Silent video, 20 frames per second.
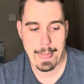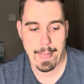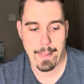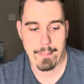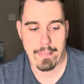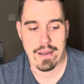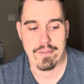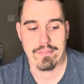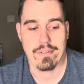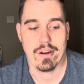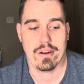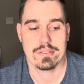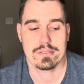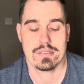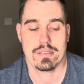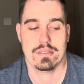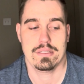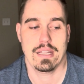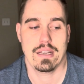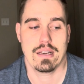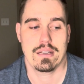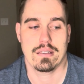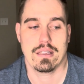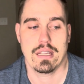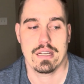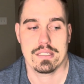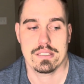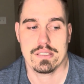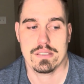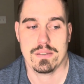I've also done a lot
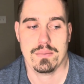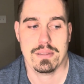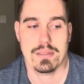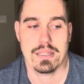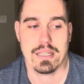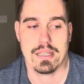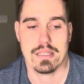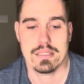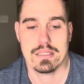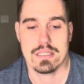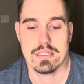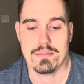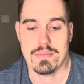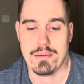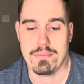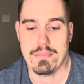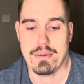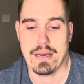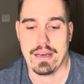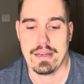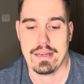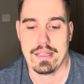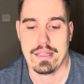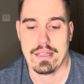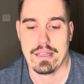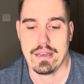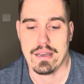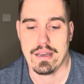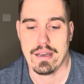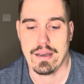of stupid things to my
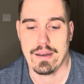body.